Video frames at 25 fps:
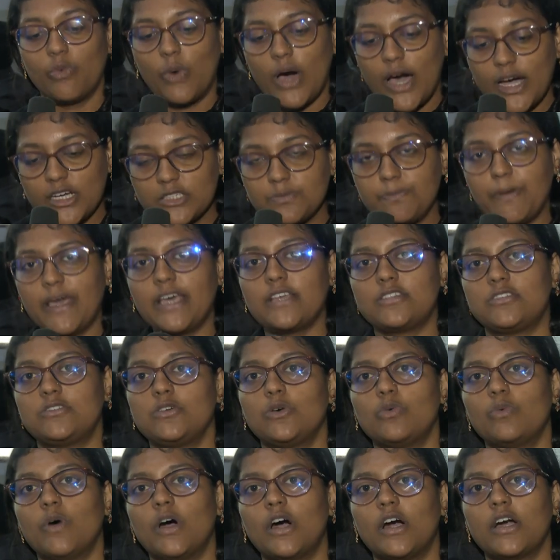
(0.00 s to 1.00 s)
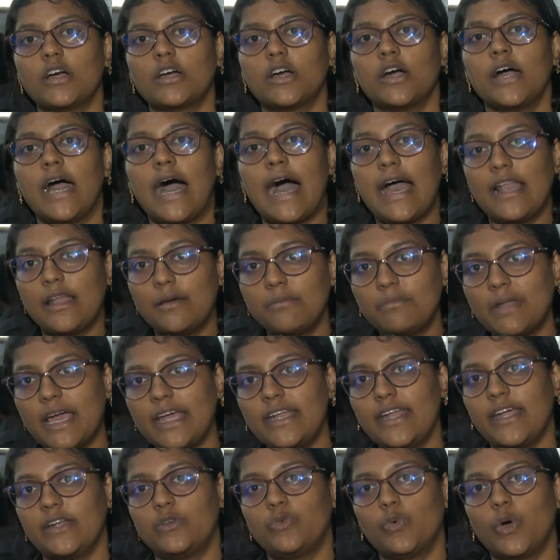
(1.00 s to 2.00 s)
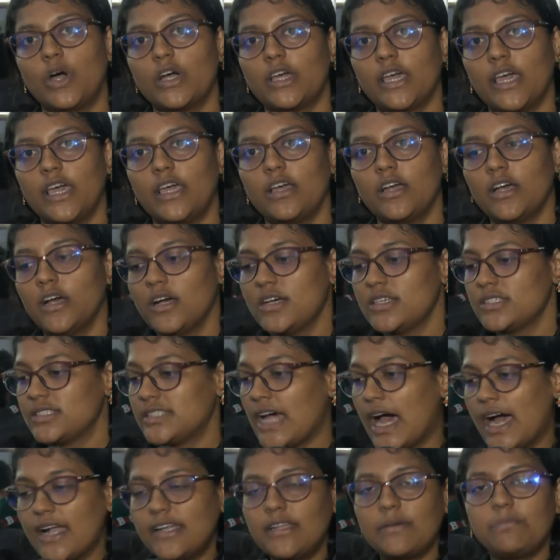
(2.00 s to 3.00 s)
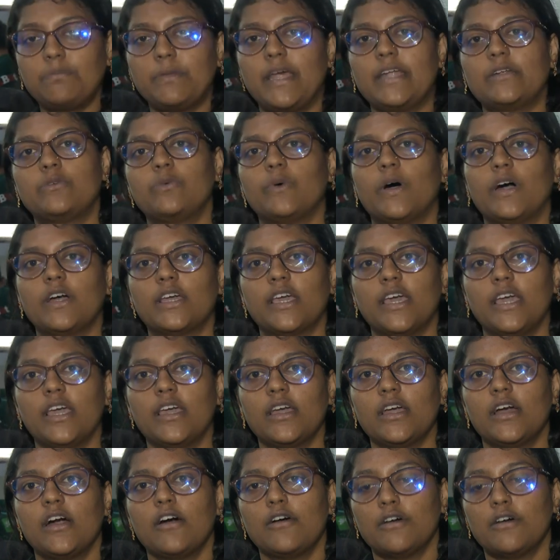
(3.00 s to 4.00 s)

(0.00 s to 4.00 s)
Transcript: workspace to work, alumni networking, startup networking,